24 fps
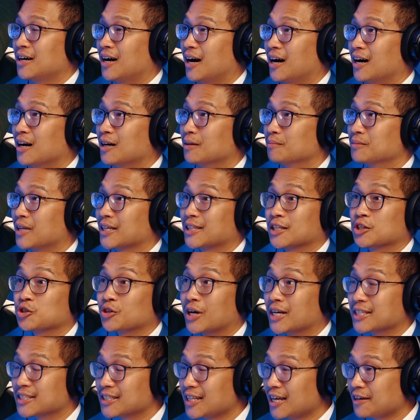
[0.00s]
like the
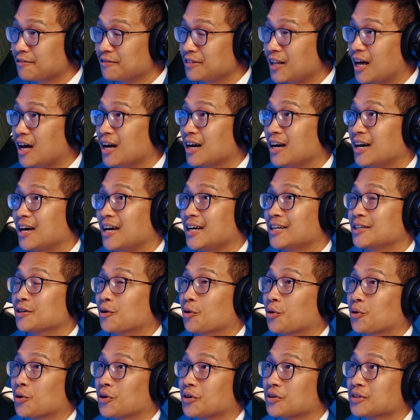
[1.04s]
Trans Lifeline
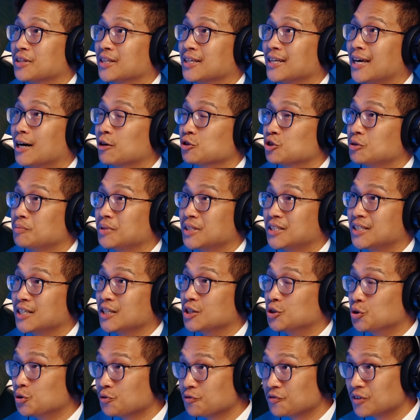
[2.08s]
or the
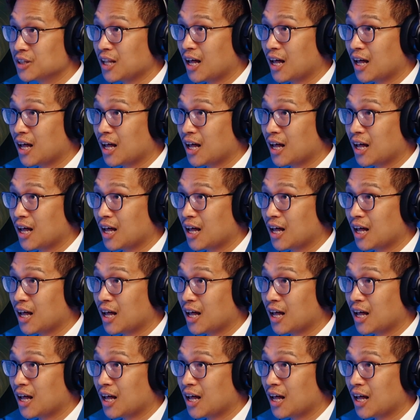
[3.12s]
LGBT Youth